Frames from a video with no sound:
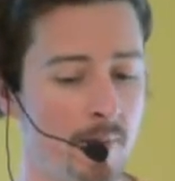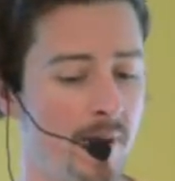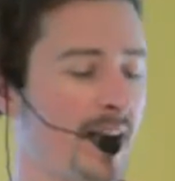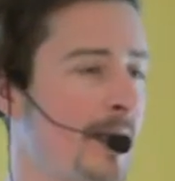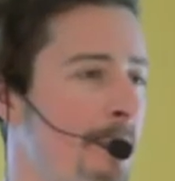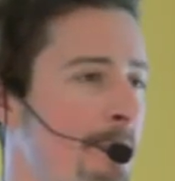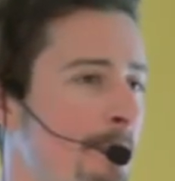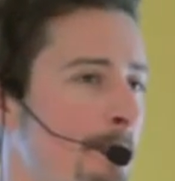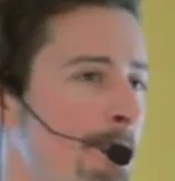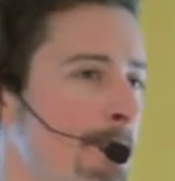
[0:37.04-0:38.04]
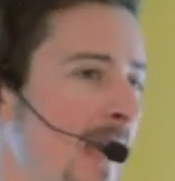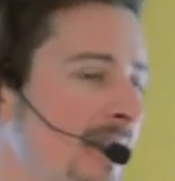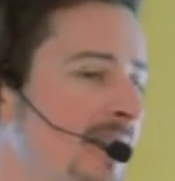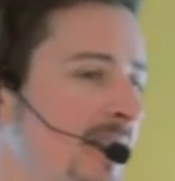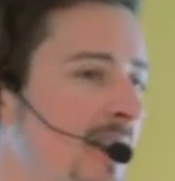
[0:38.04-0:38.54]
But
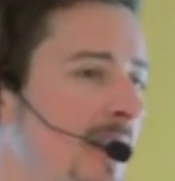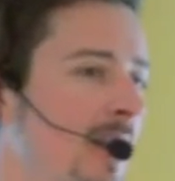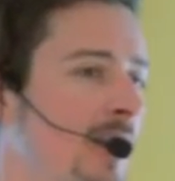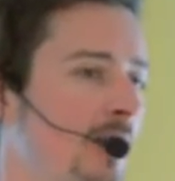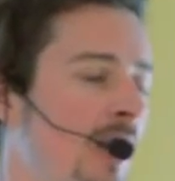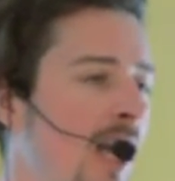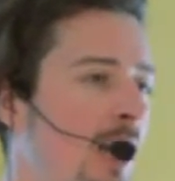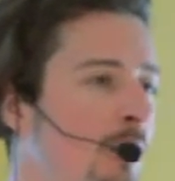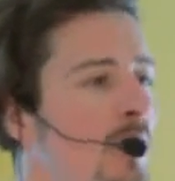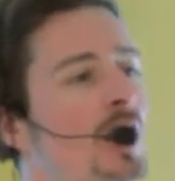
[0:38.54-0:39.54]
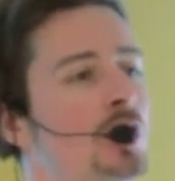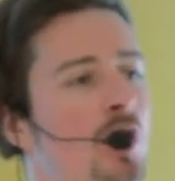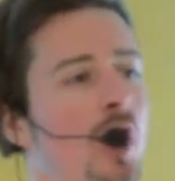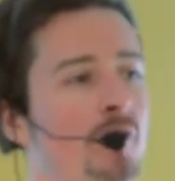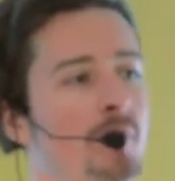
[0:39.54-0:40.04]
basically, you're like really
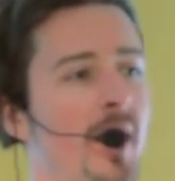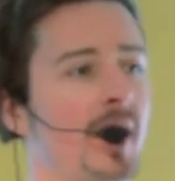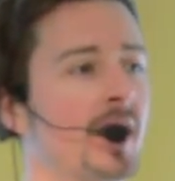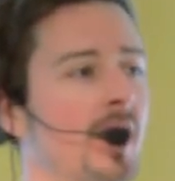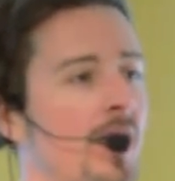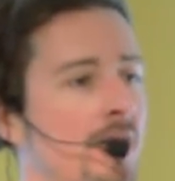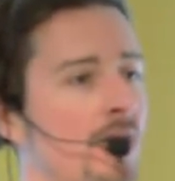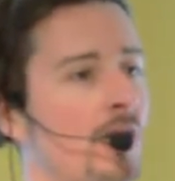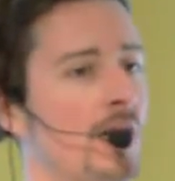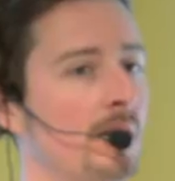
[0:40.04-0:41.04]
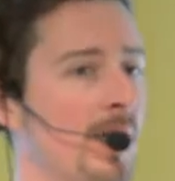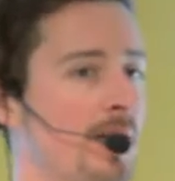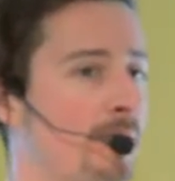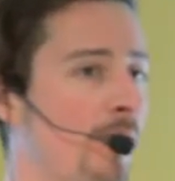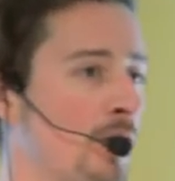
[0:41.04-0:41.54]
short of money. So, but
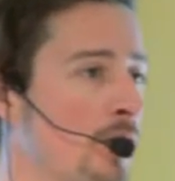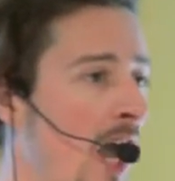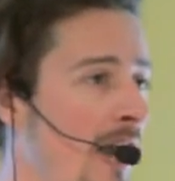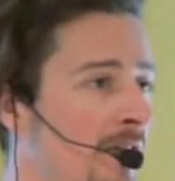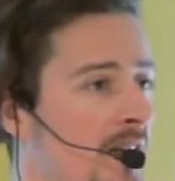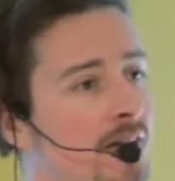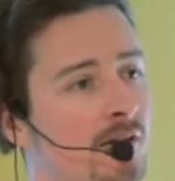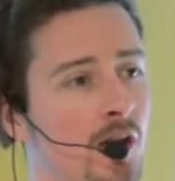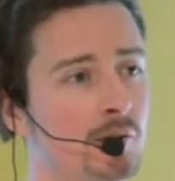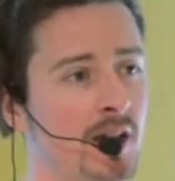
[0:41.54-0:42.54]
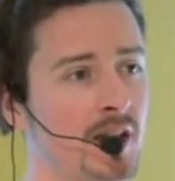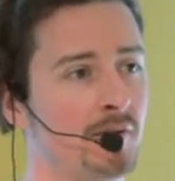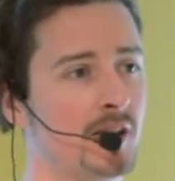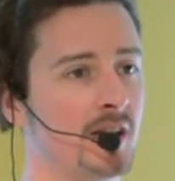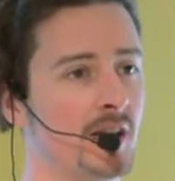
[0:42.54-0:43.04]
what you have is your
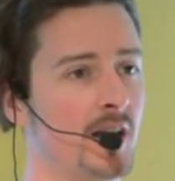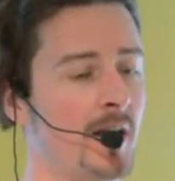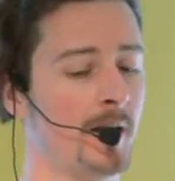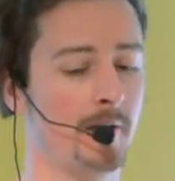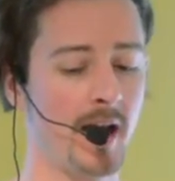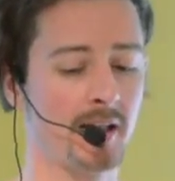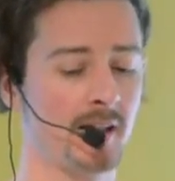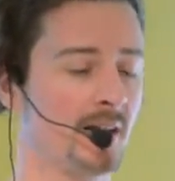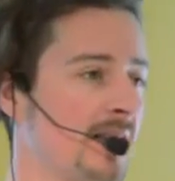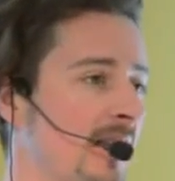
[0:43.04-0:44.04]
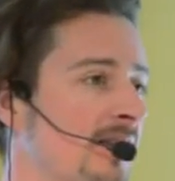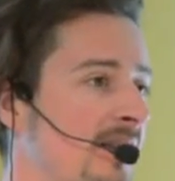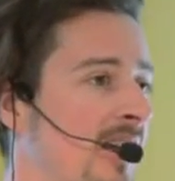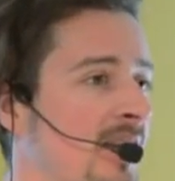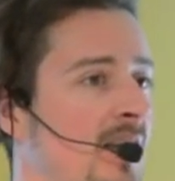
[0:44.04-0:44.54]
creativity, right?
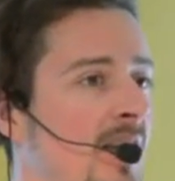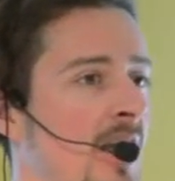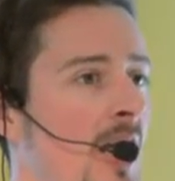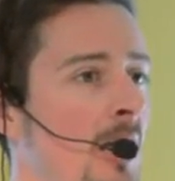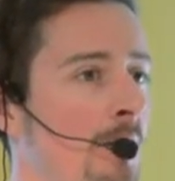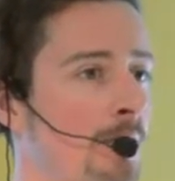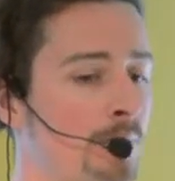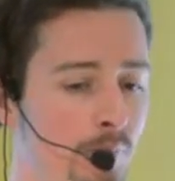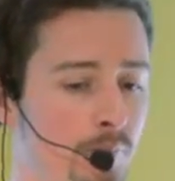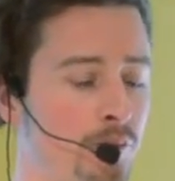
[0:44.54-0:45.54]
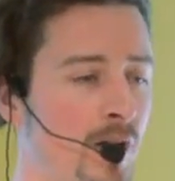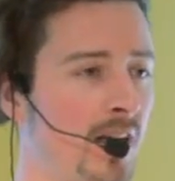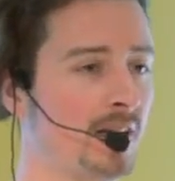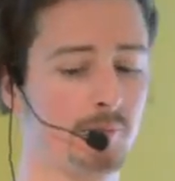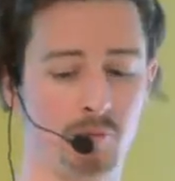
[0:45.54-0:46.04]
Necessity
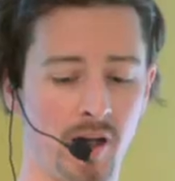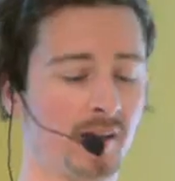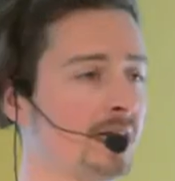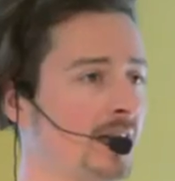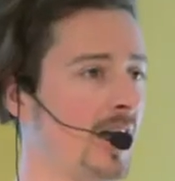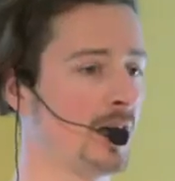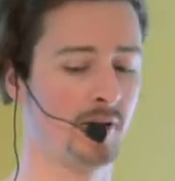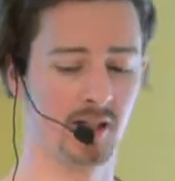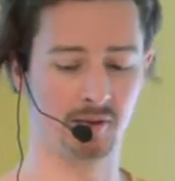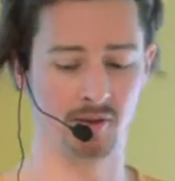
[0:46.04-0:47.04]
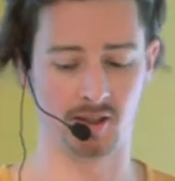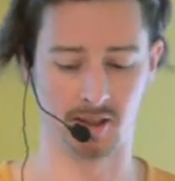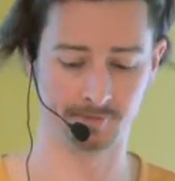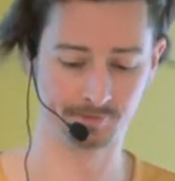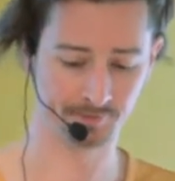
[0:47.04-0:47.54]
pre brings uh,
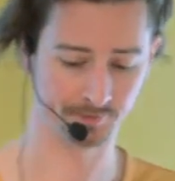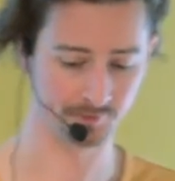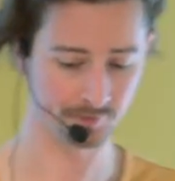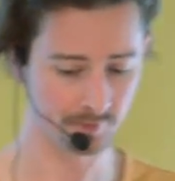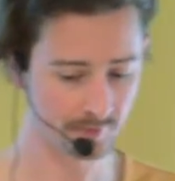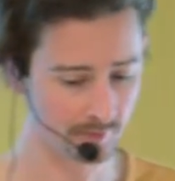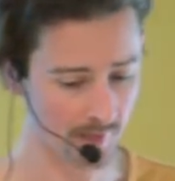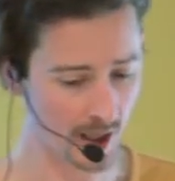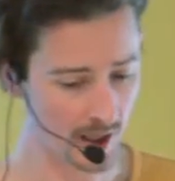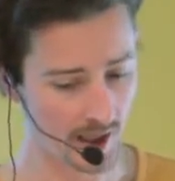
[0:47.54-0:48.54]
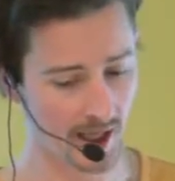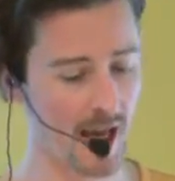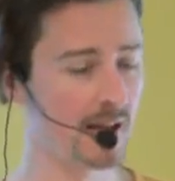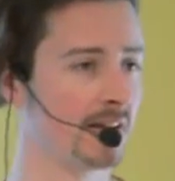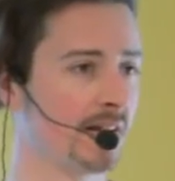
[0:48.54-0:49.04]
creativity.
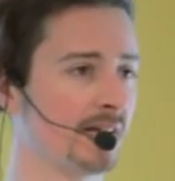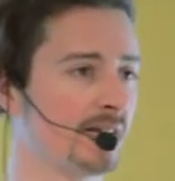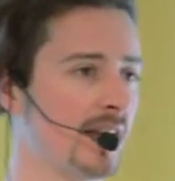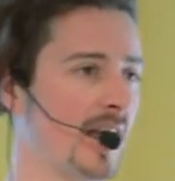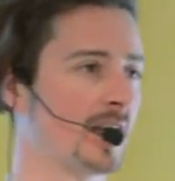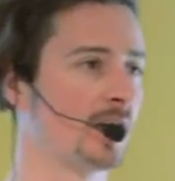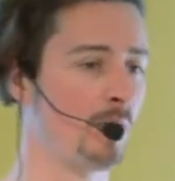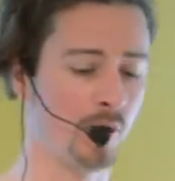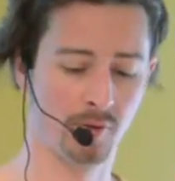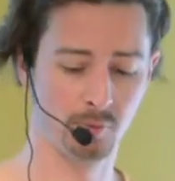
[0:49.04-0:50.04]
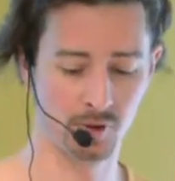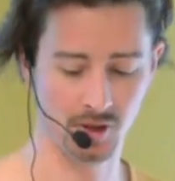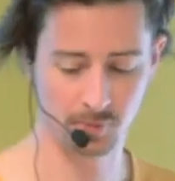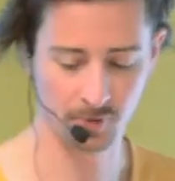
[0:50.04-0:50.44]
Again, this is like a quote from Richard